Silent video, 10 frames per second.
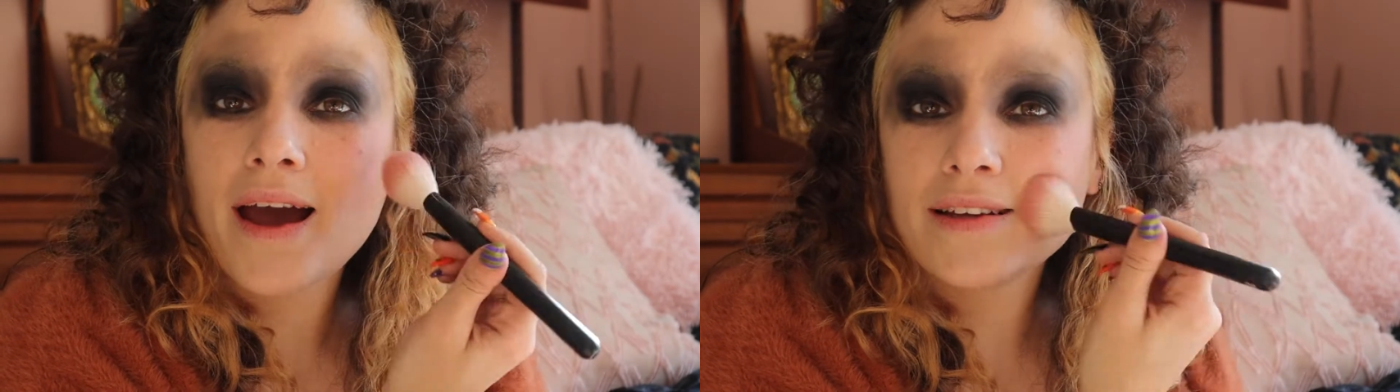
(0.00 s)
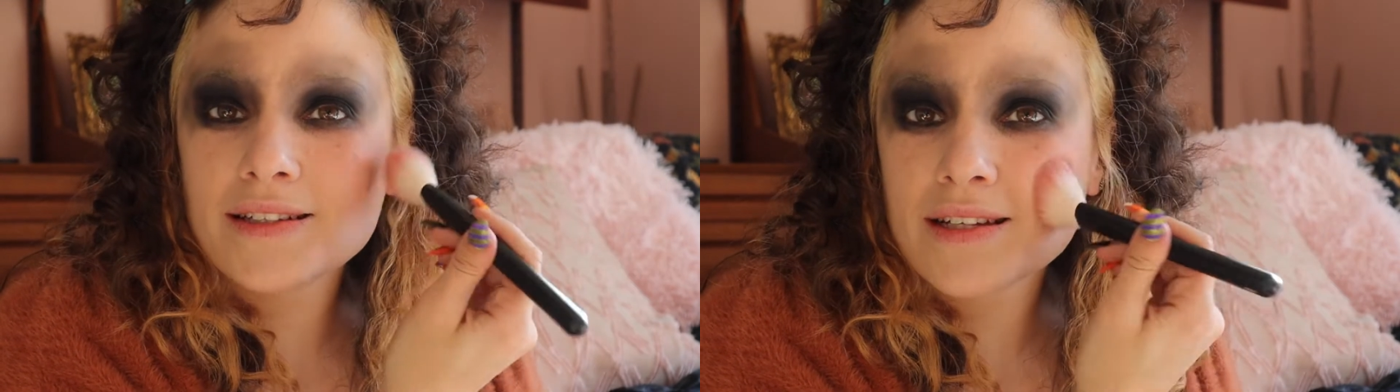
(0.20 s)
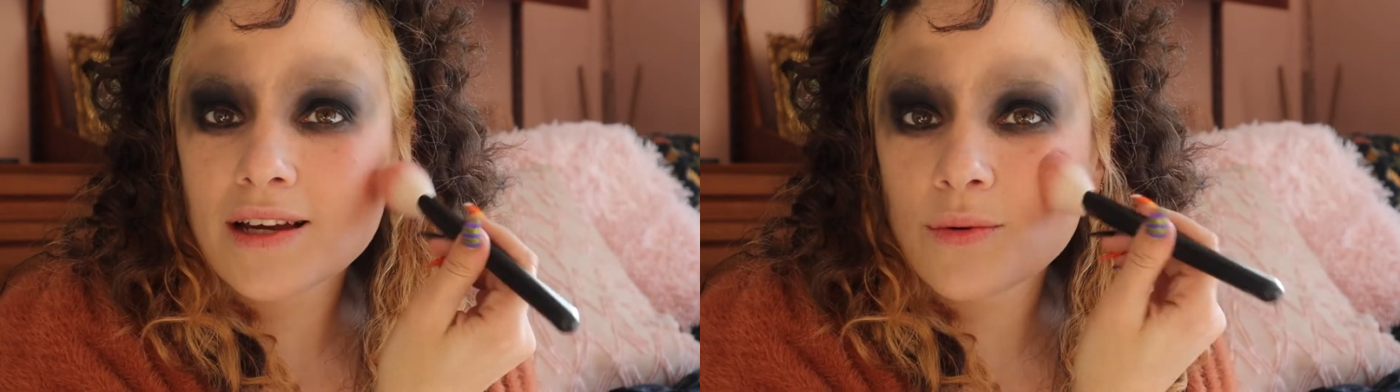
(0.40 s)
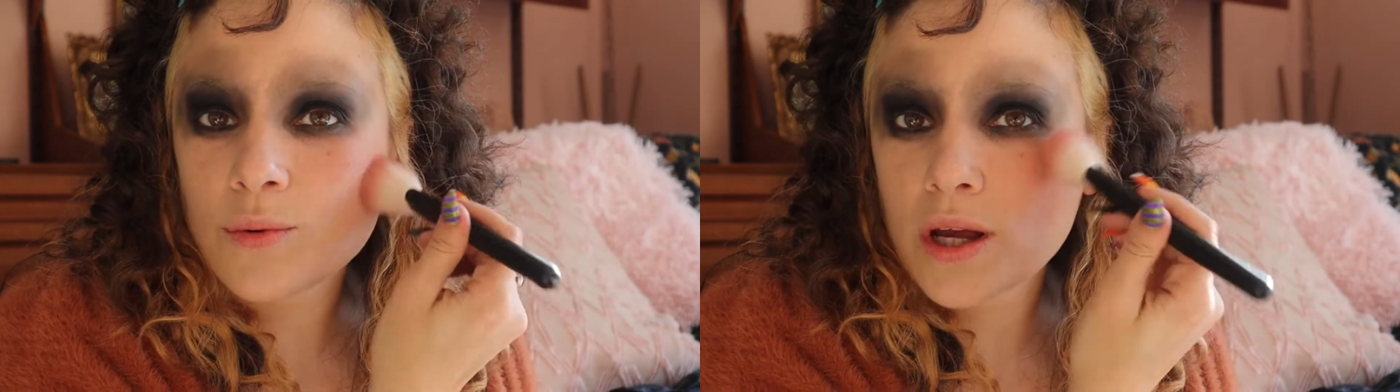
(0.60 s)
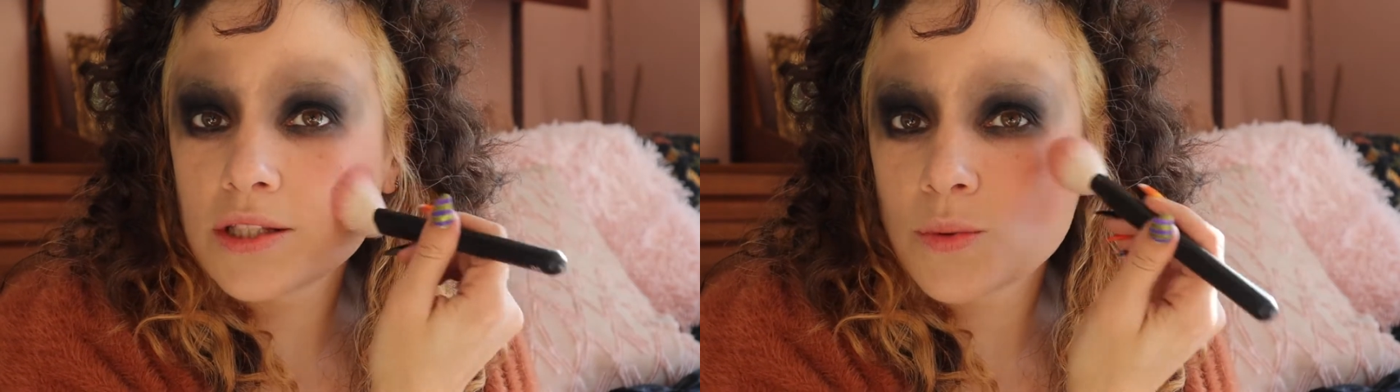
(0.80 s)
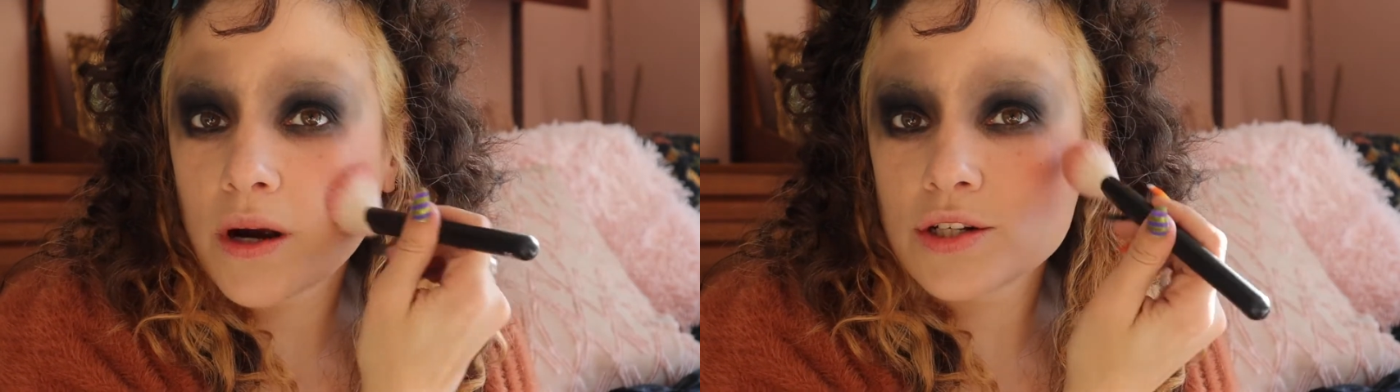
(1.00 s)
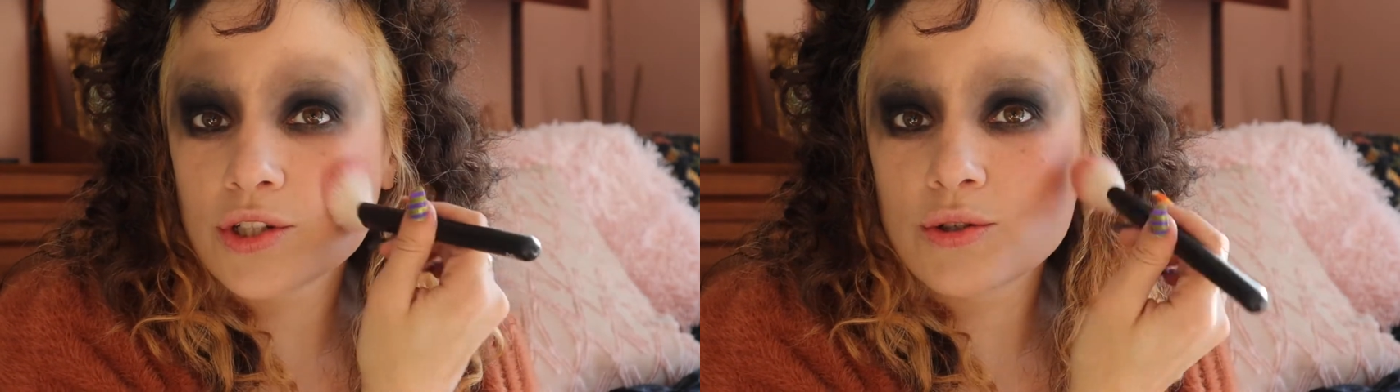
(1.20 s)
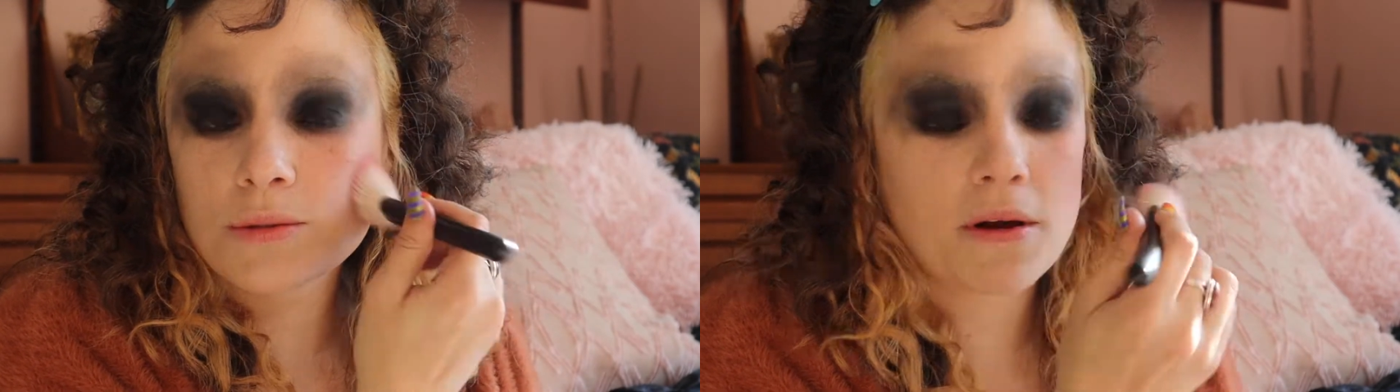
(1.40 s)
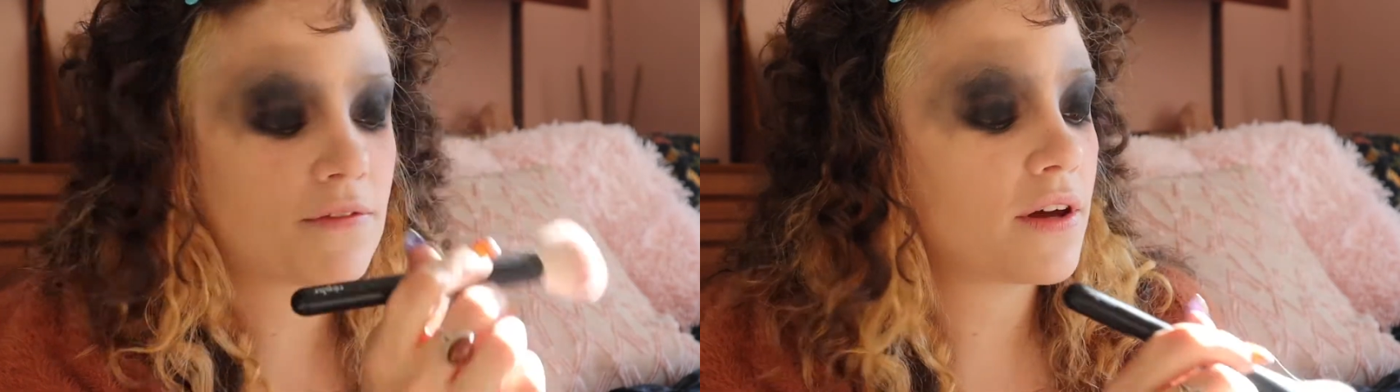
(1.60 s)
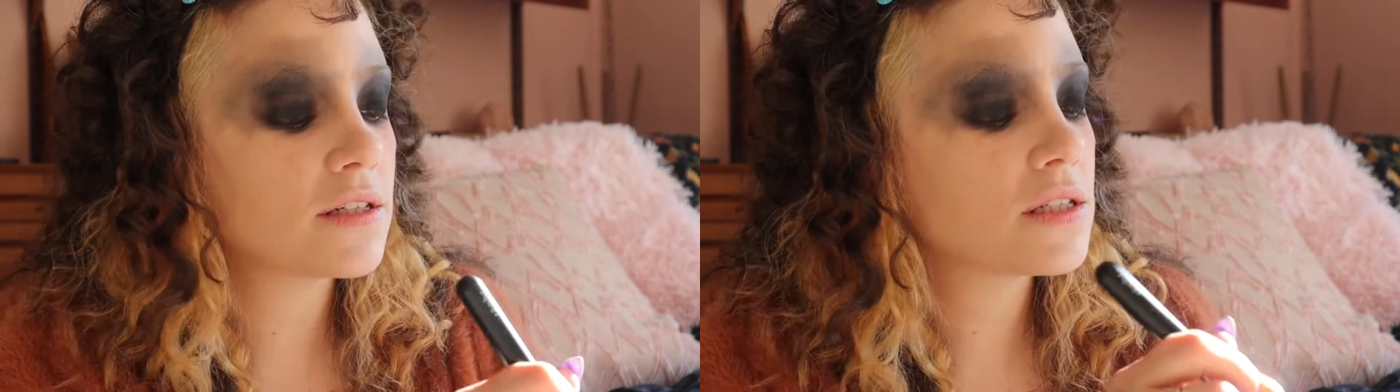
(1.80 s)
I just think it's where it suits my
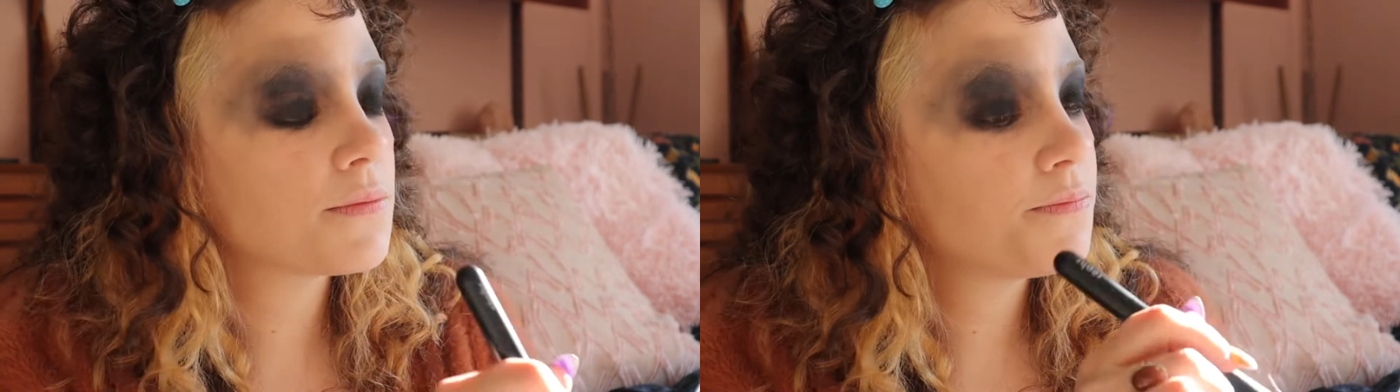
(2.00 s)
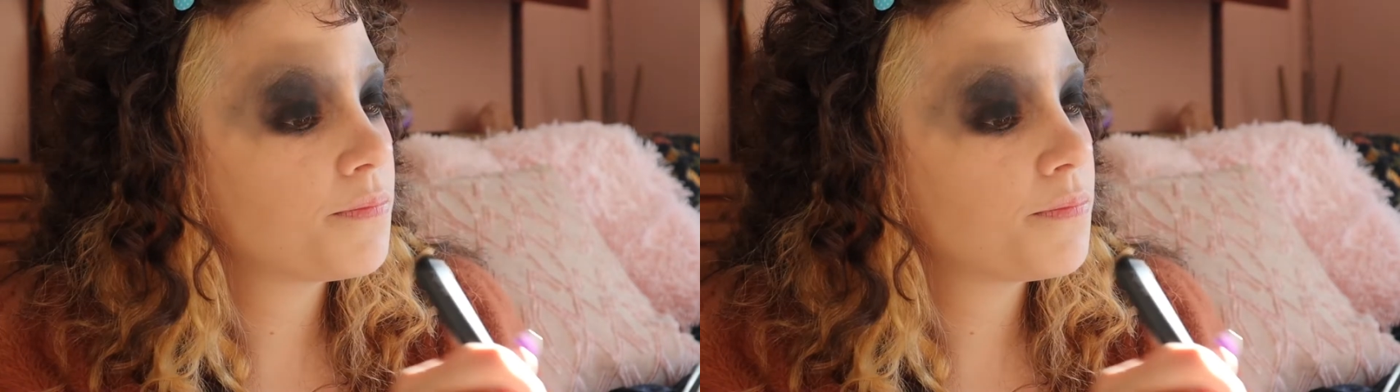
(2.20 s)
face.